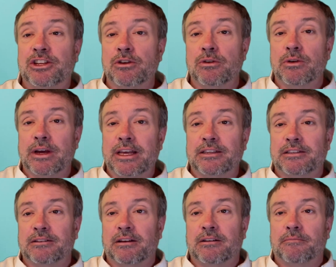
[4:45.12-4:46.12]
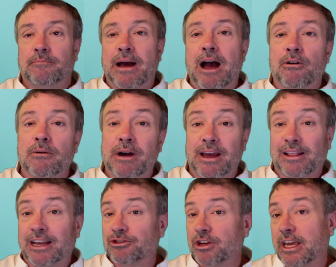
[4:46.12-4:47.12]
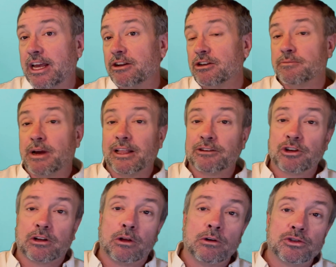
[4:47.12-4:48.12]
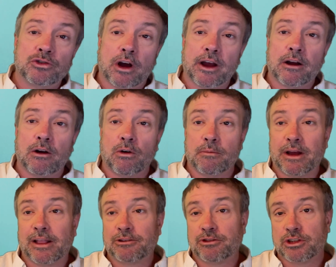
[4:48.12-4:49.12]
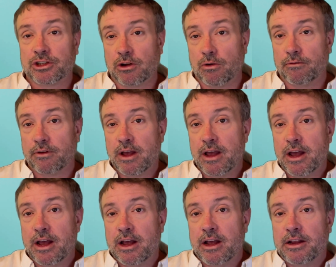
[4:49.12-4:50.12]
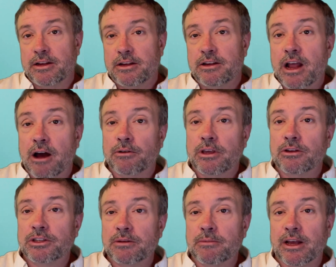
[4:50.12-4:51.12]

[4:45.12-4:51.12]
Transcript: do is power my electric heaters, my electric clothes dryer, or my electric stove. Now, using my